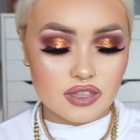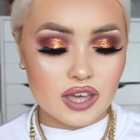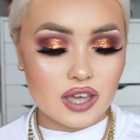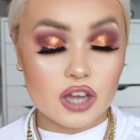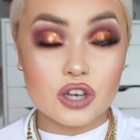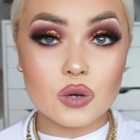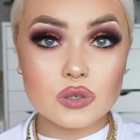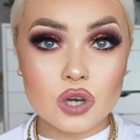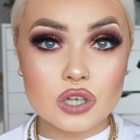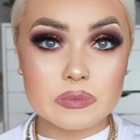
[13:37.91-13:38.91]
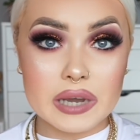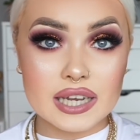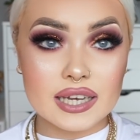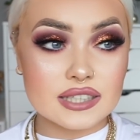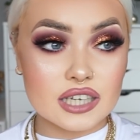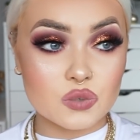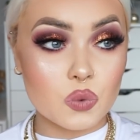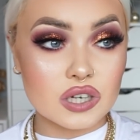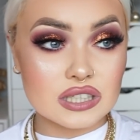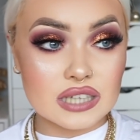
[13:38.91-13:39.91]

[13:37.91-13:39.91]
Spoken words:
The Niod Cosmetics, it was